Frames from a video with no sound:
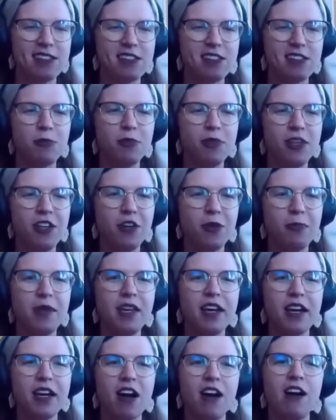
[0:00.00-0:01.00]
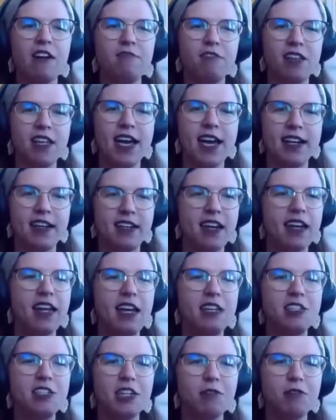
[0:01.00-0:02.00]
so, yeah. you know, being offline and
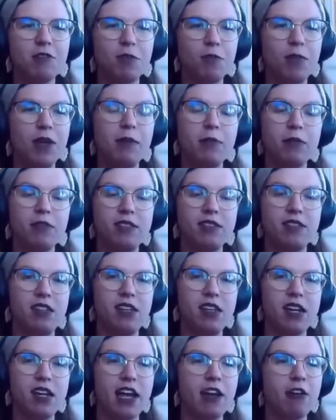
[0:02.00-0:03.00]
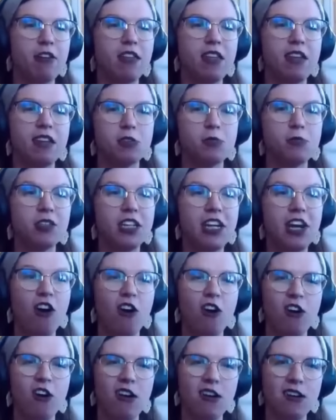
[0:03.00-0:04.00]
engaging with people and seeing how things really
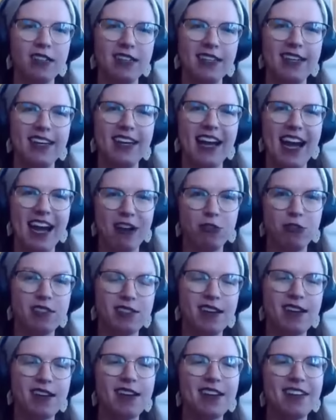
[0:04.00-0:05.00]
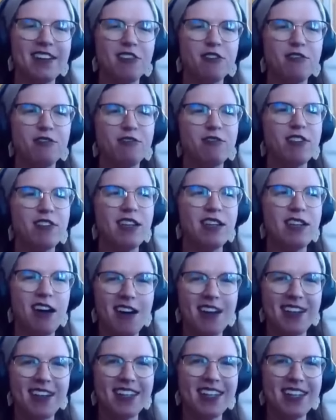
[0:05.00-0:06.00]
are outside of the
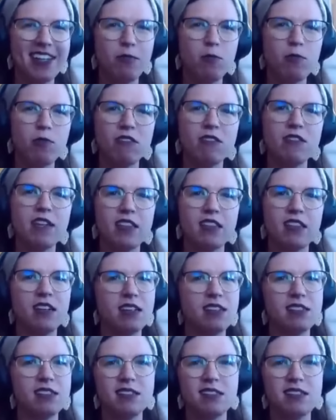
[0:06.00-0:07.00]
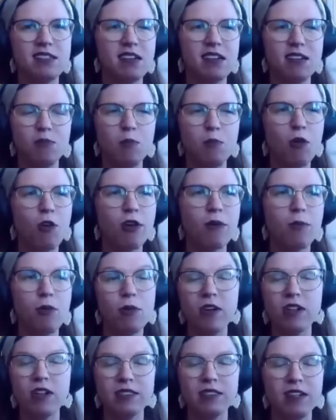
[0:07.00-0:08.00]
online world, I think is uh, more
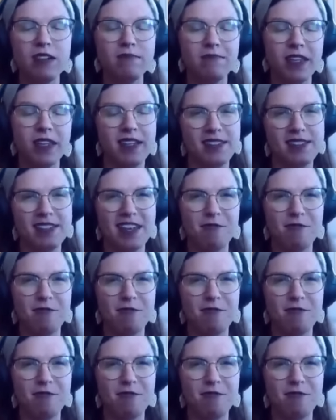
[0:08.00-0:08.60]
important than it's